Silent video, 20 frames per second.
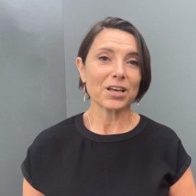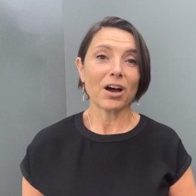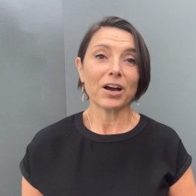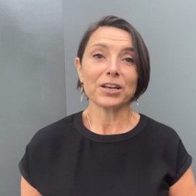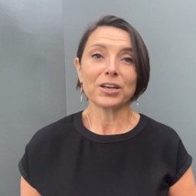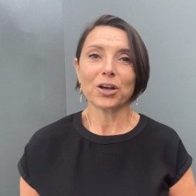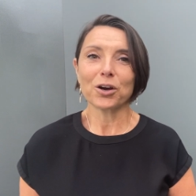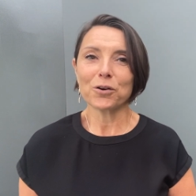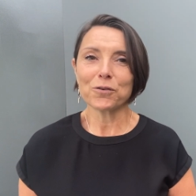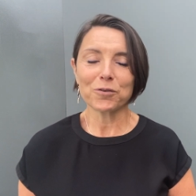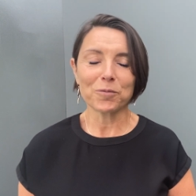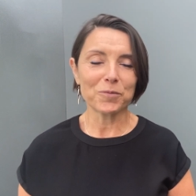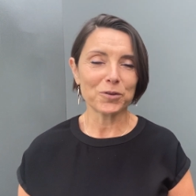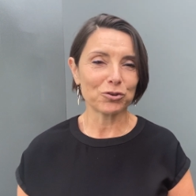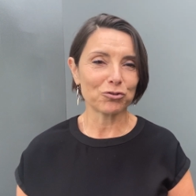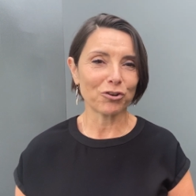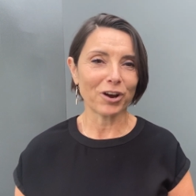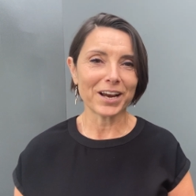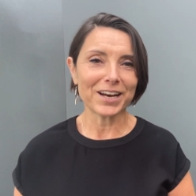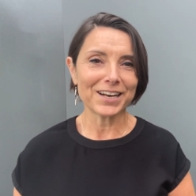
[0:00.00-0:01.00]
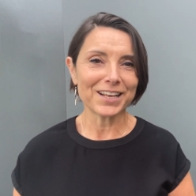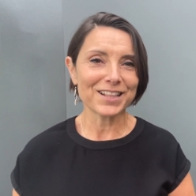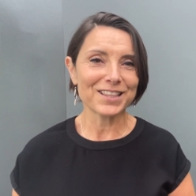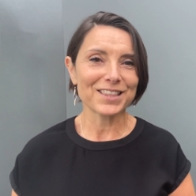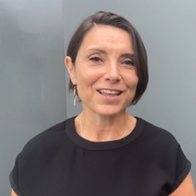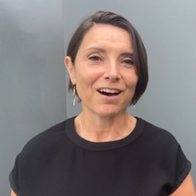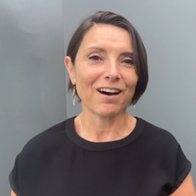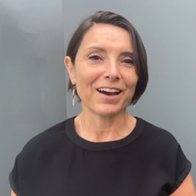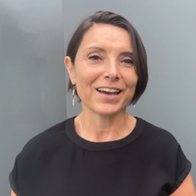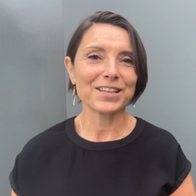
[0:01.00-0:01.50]
I know from the trainings
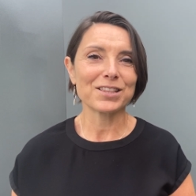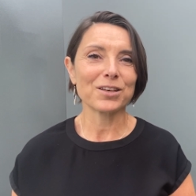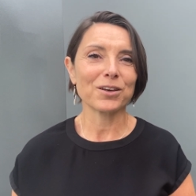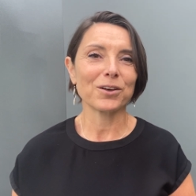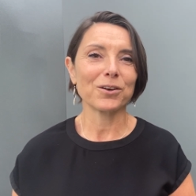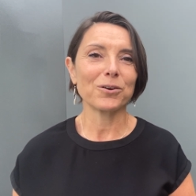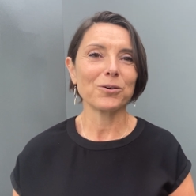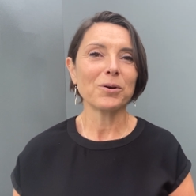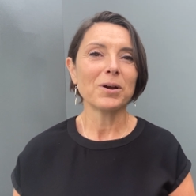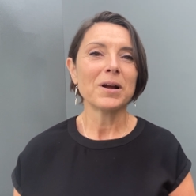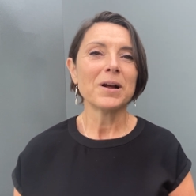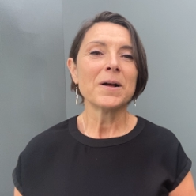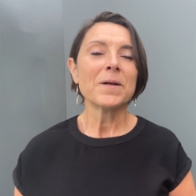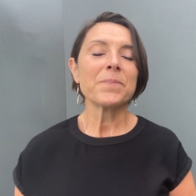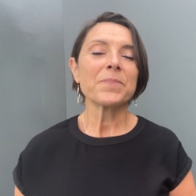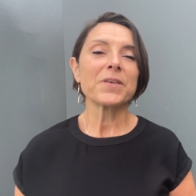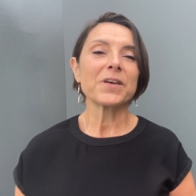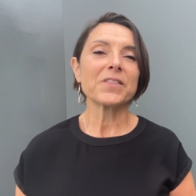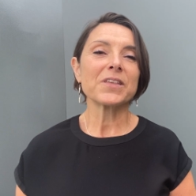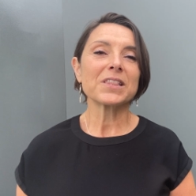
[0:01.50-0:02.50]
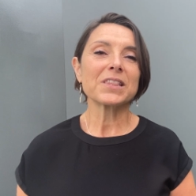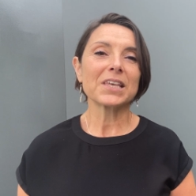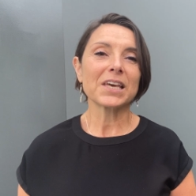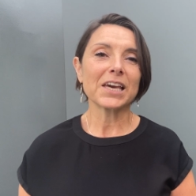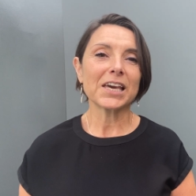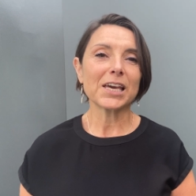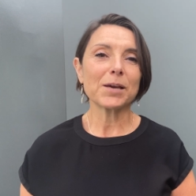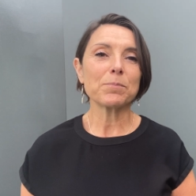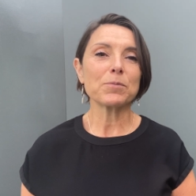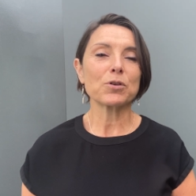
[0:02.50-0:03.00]
that I do that the
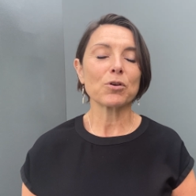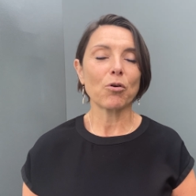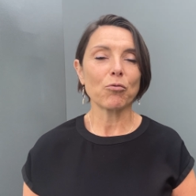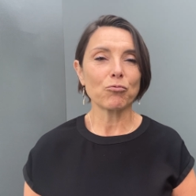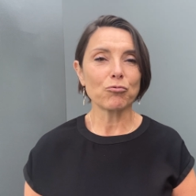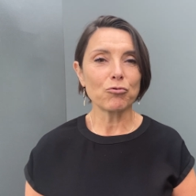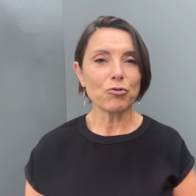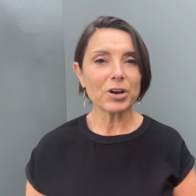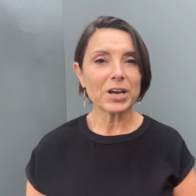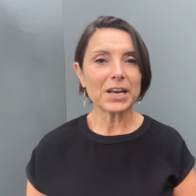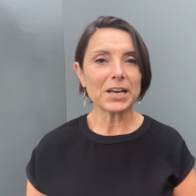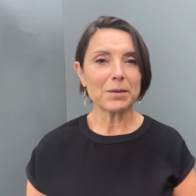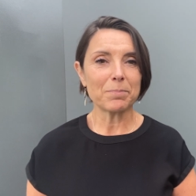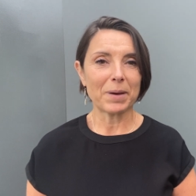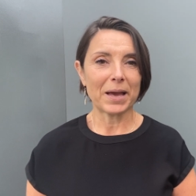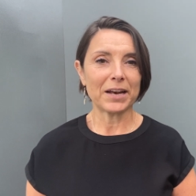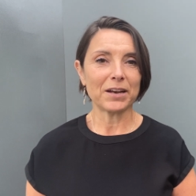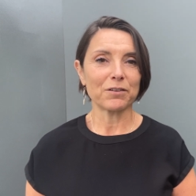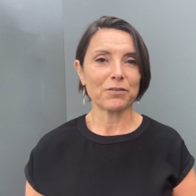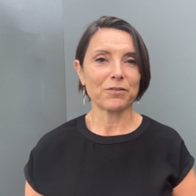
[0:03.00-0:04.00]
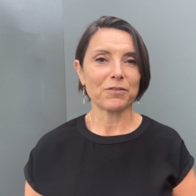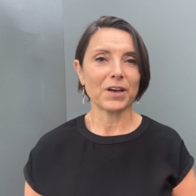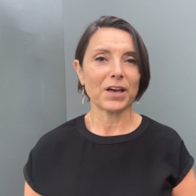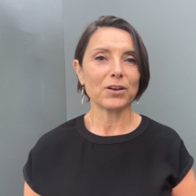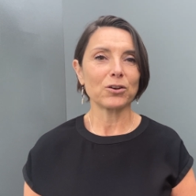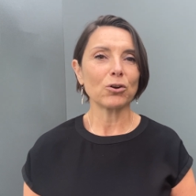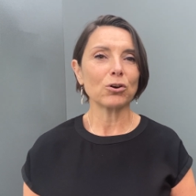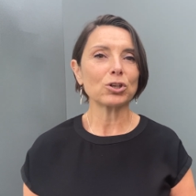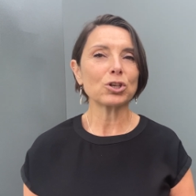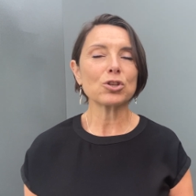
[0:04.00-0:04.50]
teams really
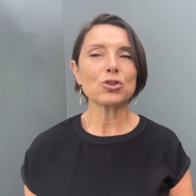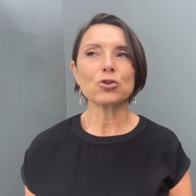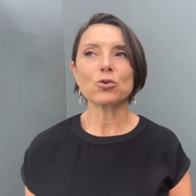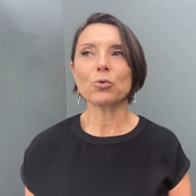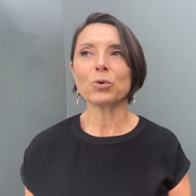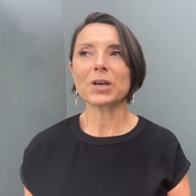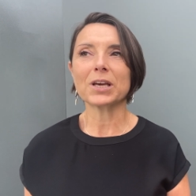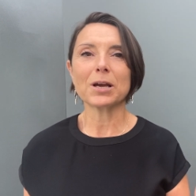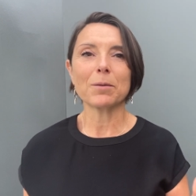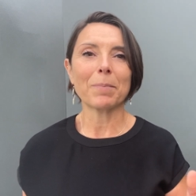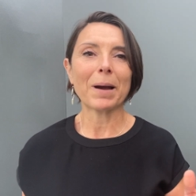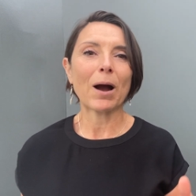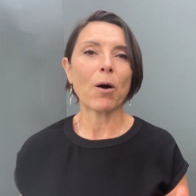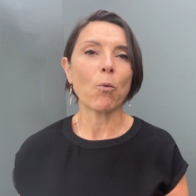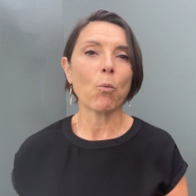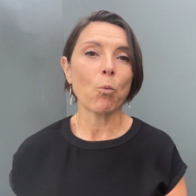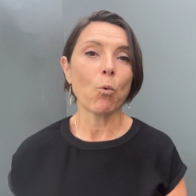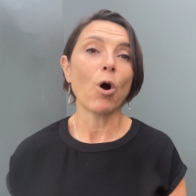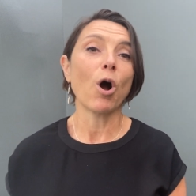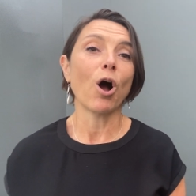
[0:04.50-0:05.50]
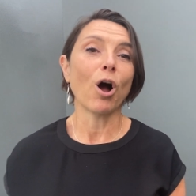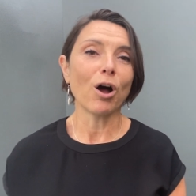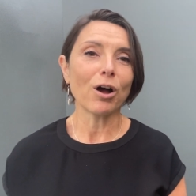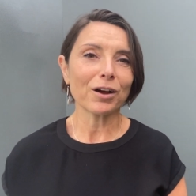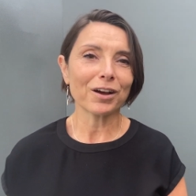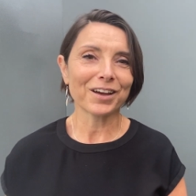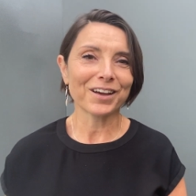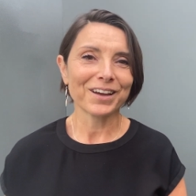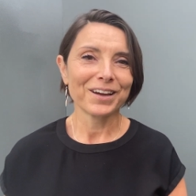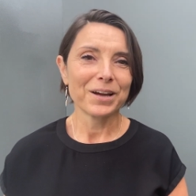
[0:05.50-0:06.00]
benefit, not just talking about
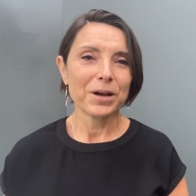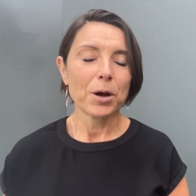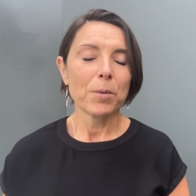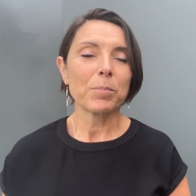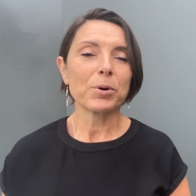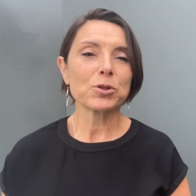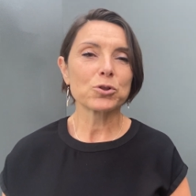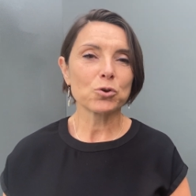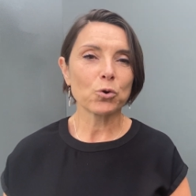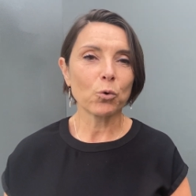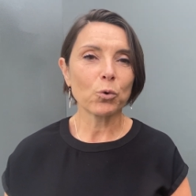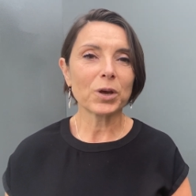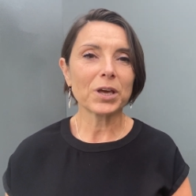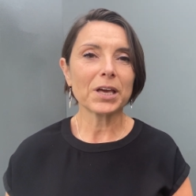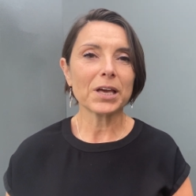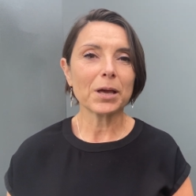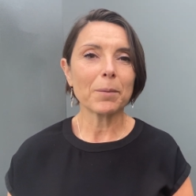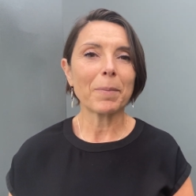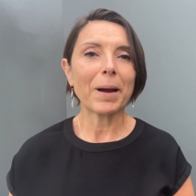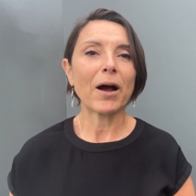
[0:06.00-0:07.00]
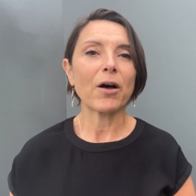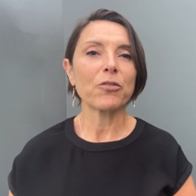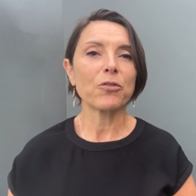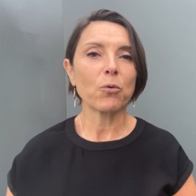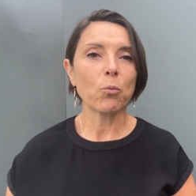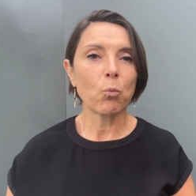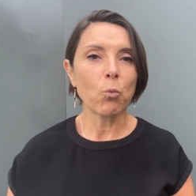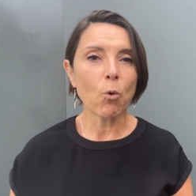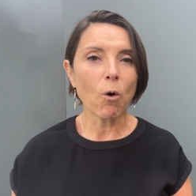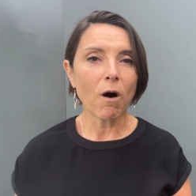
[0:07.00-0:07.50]
work, but talking about the
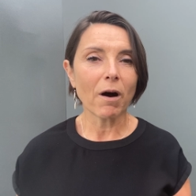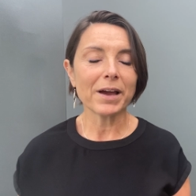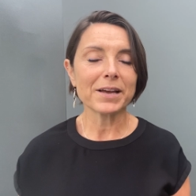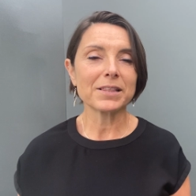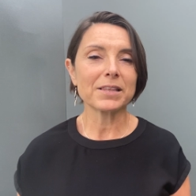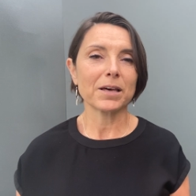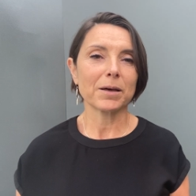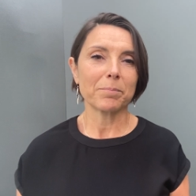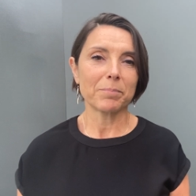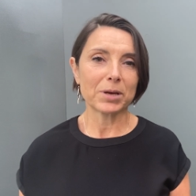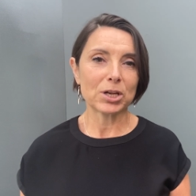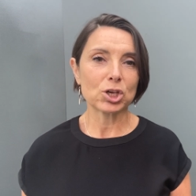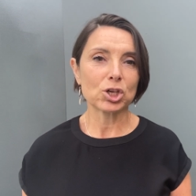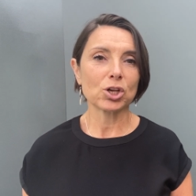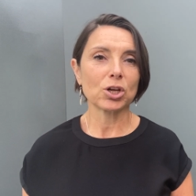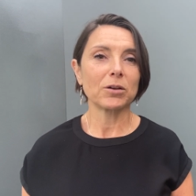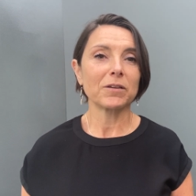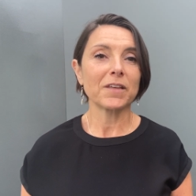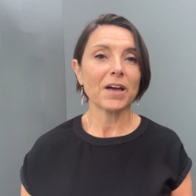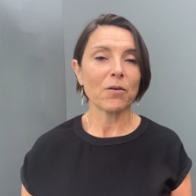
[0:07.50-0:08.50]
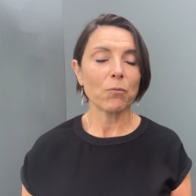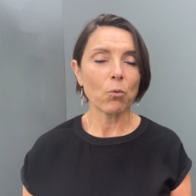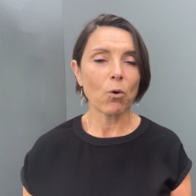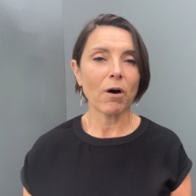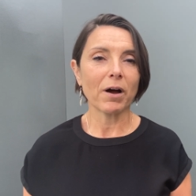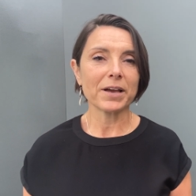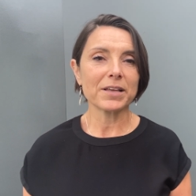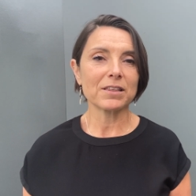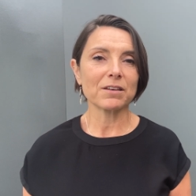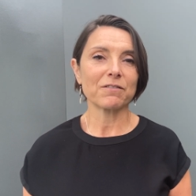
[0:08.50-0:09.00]
wider mission, their
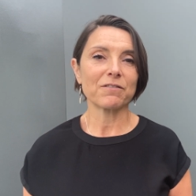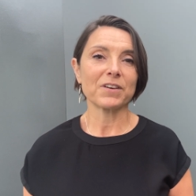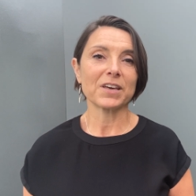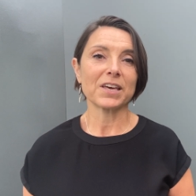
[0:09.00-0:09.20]
wider